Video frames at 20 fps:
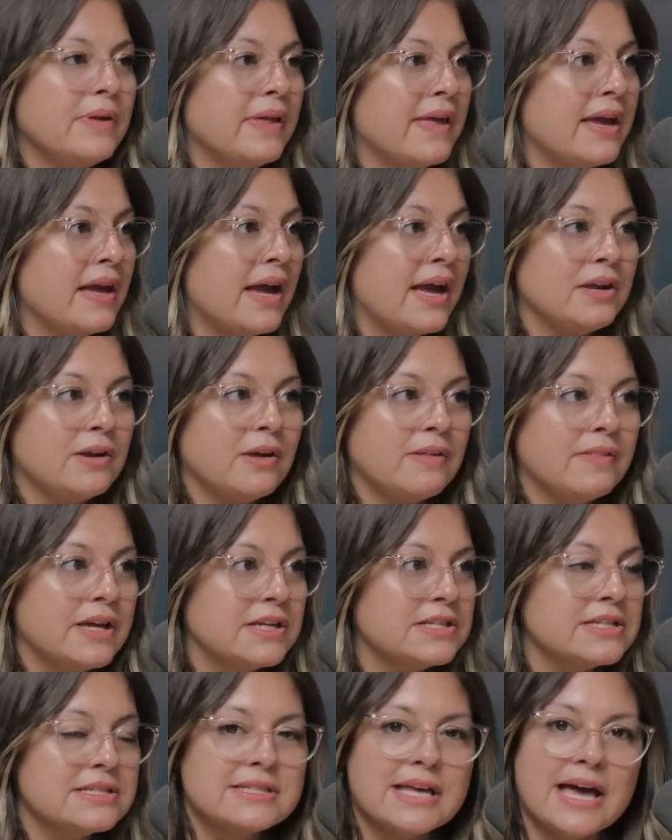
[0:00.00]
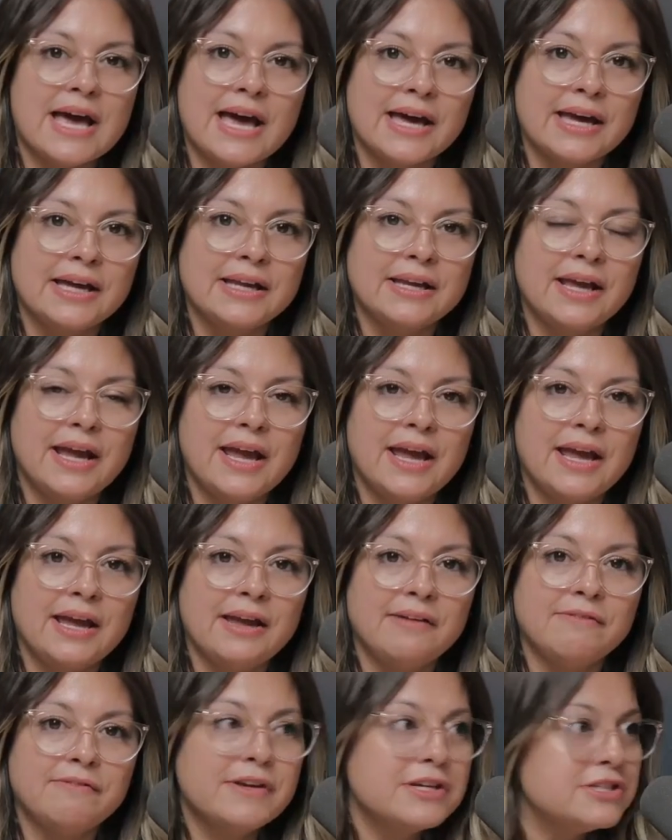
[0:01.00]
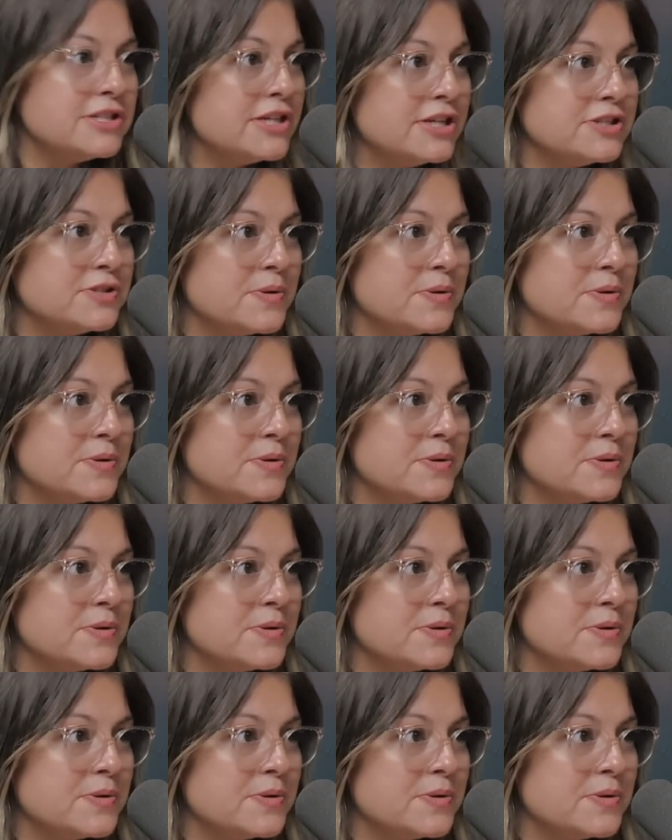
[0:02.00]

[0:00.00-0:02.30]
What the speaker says: I know they just had a fishing